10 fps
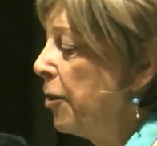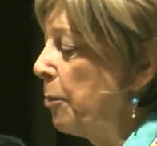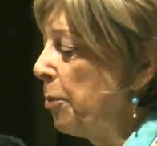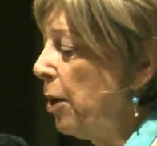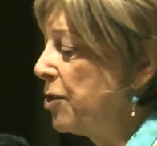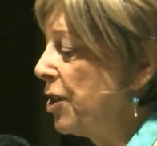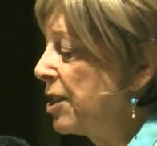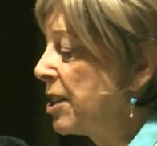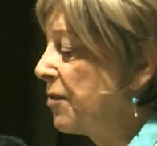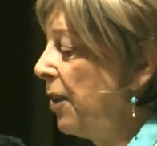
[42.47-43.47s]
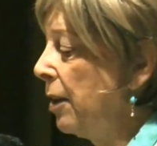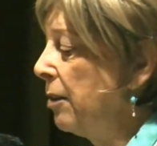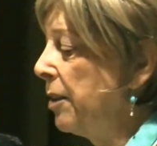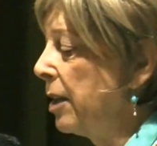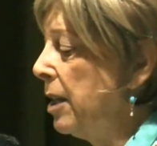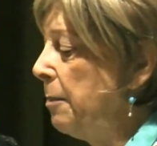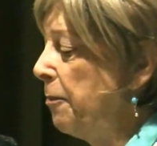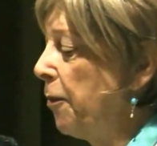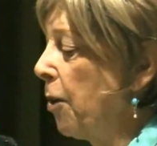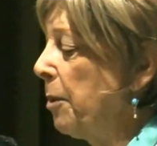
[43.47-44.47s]
The project has followed the Keep
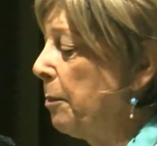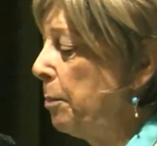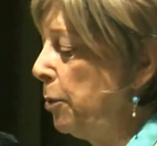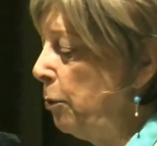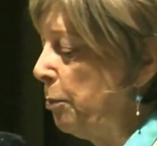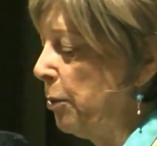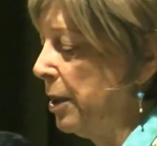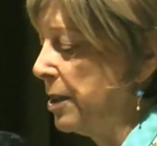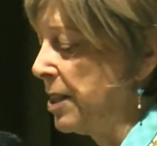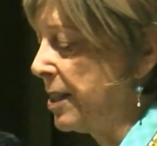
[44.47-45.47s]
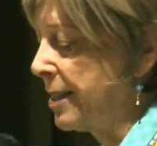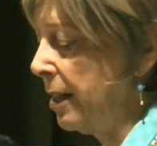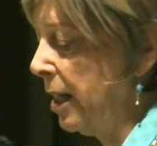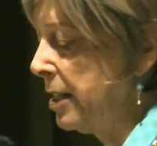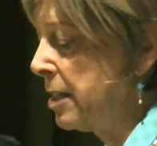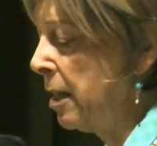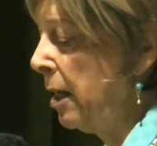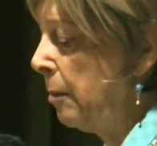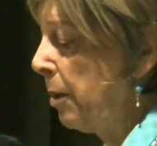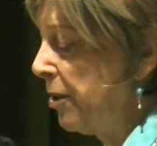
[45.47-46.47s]
Farming blueprint designed
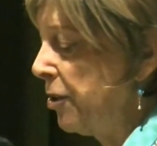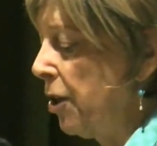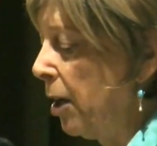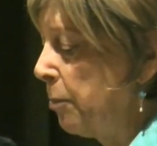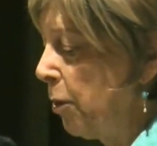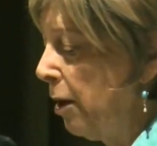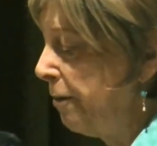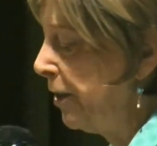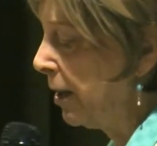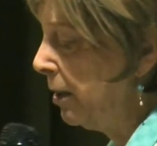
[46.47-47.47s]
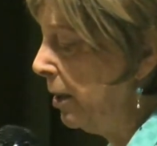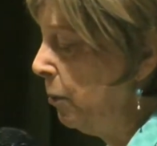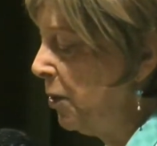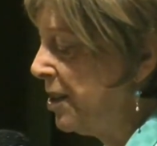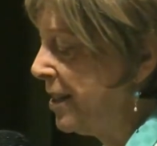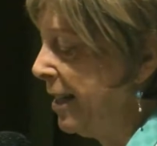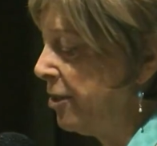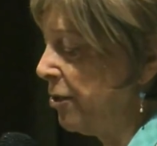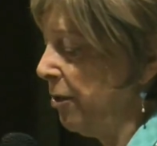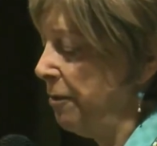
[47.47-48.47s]
by the nonprofit Glenwood
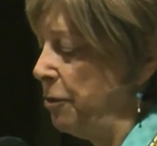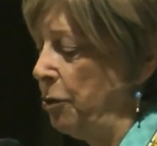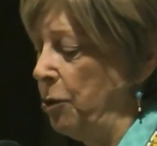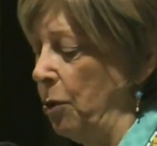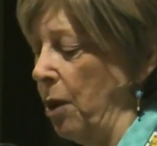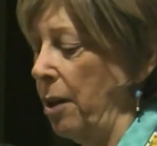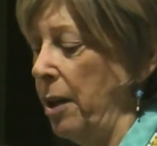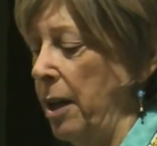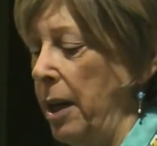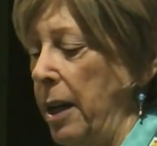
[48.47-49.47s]
Center of New York.